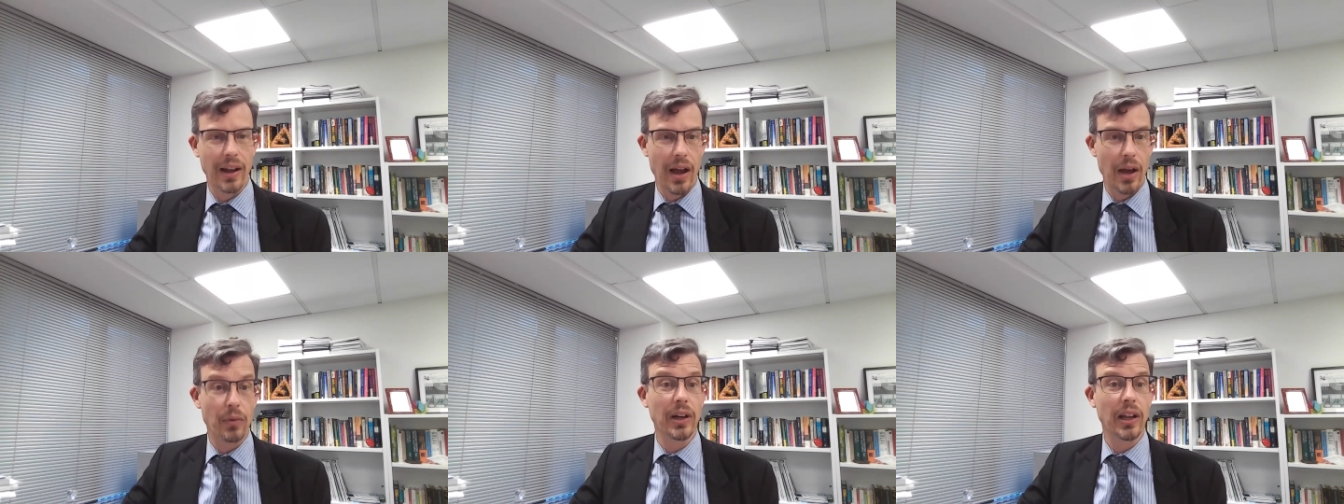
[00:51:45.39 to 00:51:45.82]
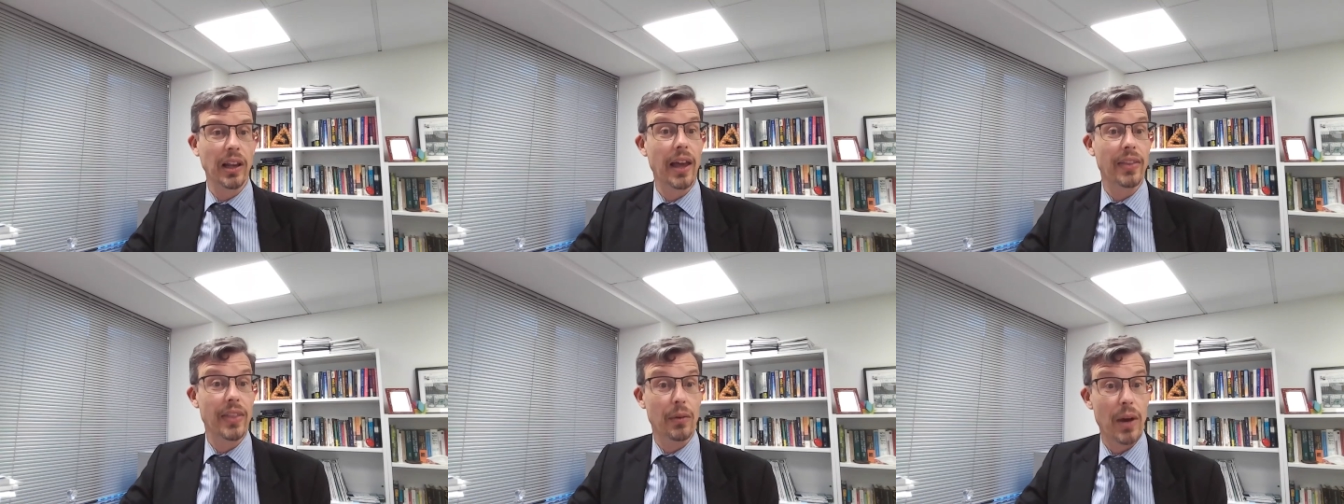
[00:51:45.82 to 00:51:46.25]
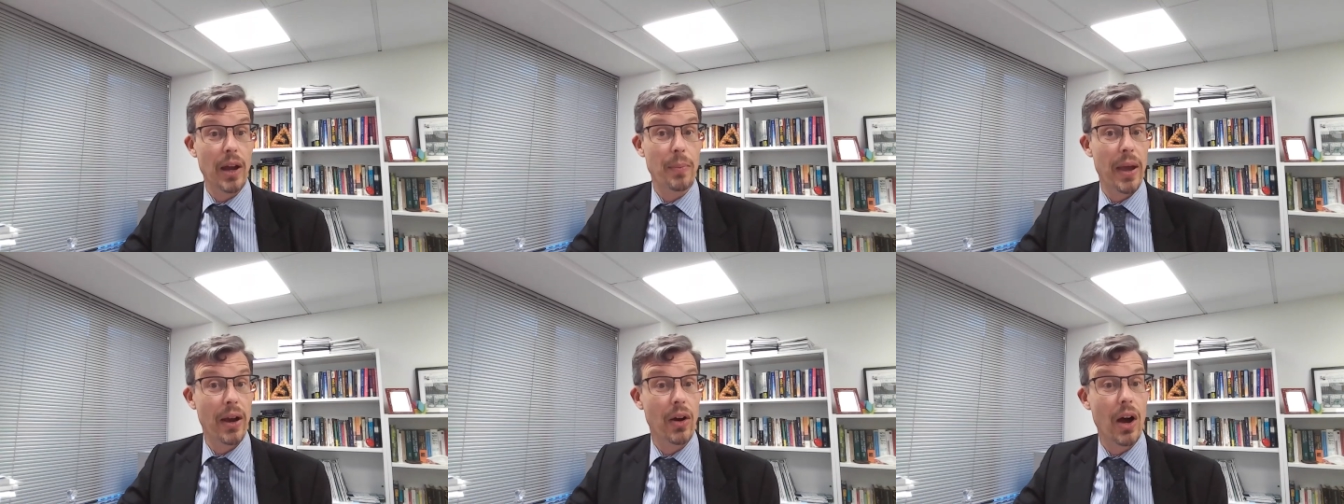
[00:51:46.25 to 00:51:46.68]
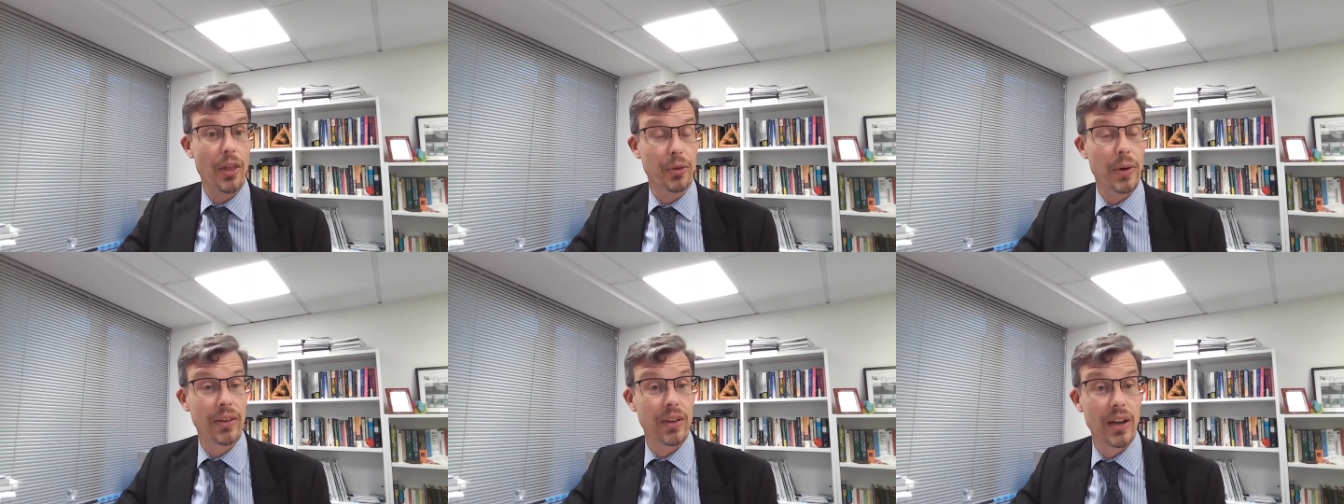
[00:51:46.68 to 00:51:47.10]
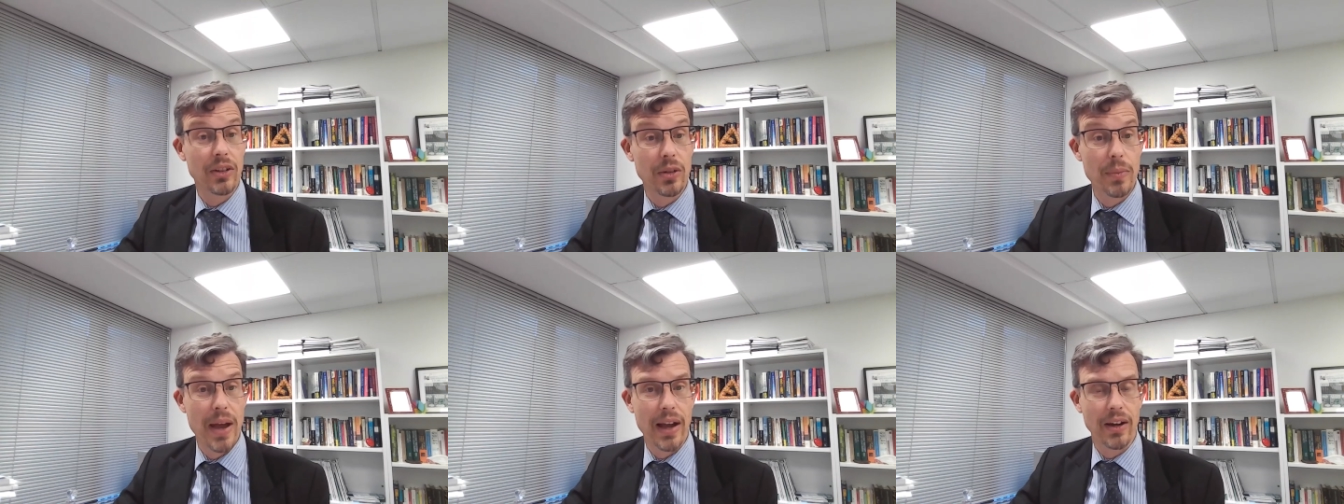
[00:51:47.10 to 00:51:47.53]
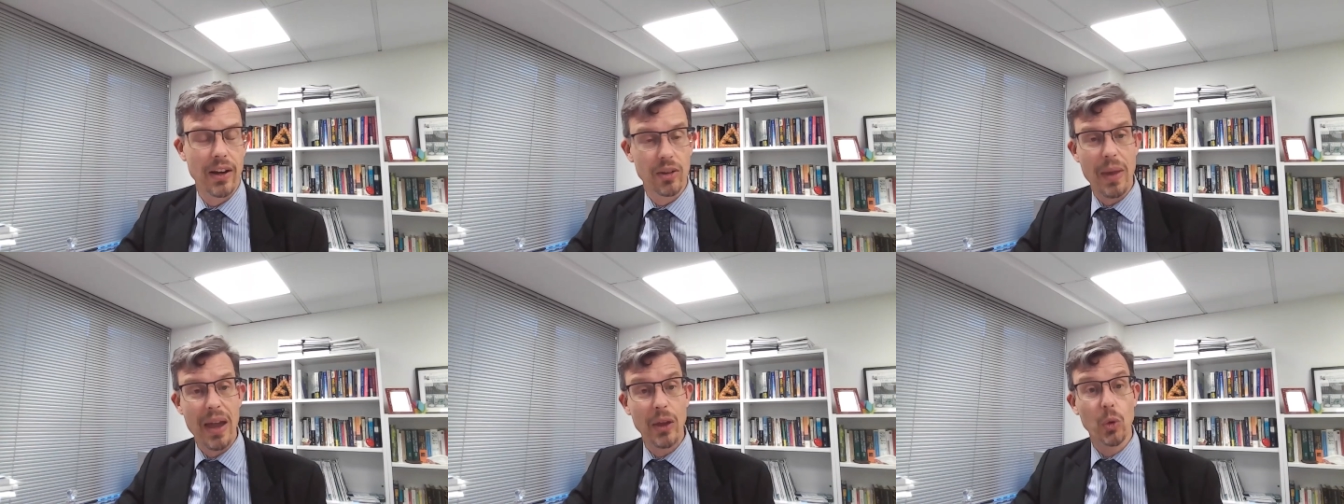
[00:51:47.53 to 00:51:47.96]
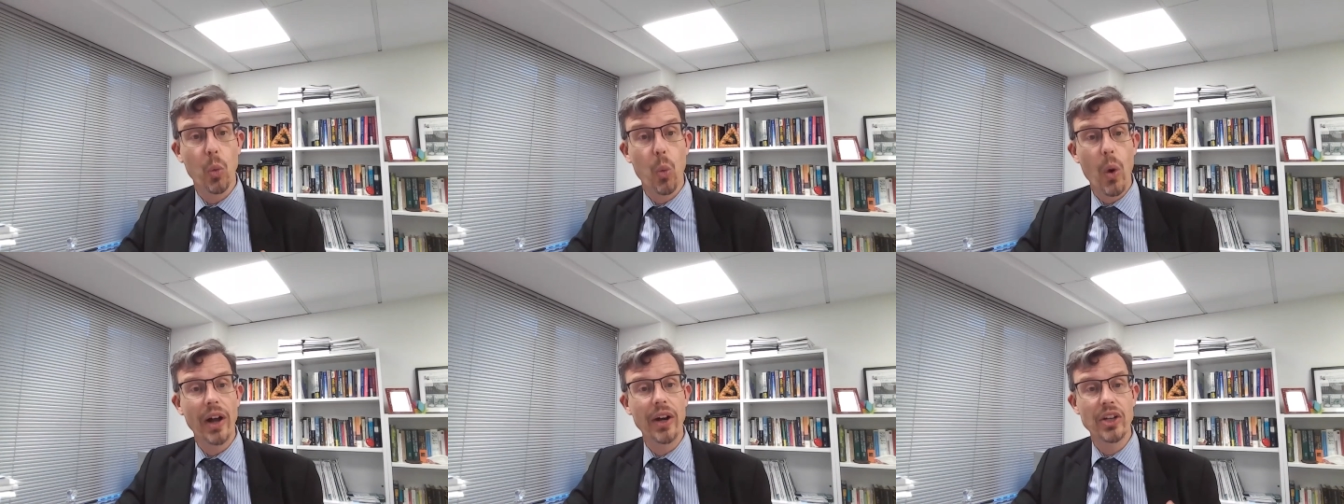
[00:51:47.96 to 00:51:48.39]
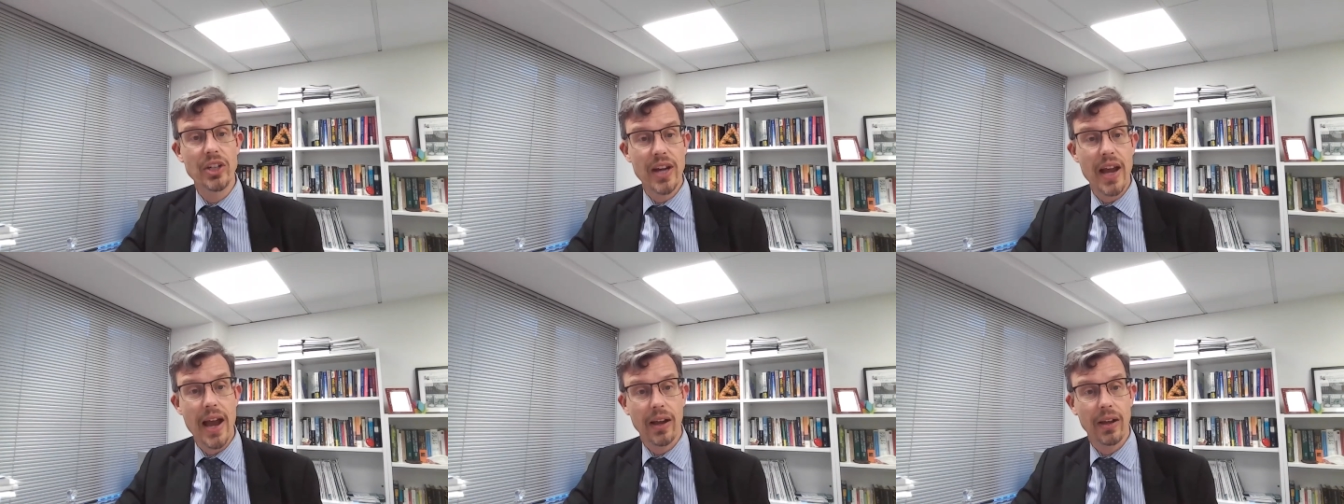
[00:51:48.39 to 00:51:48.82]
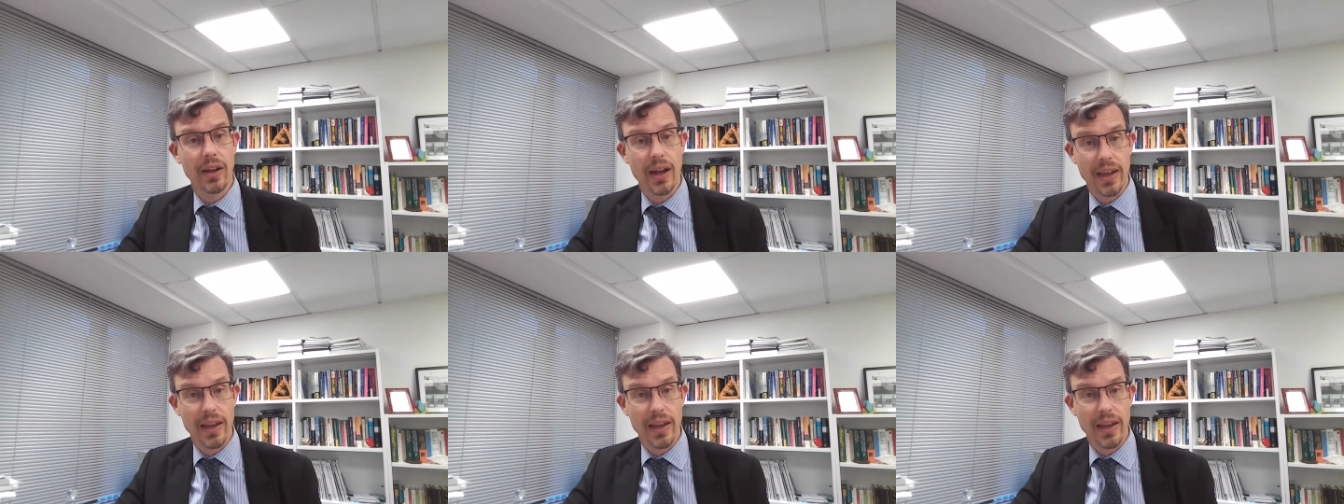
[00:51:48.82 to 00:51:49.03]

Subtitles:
I really like that ratepayer authorization mechanism as one check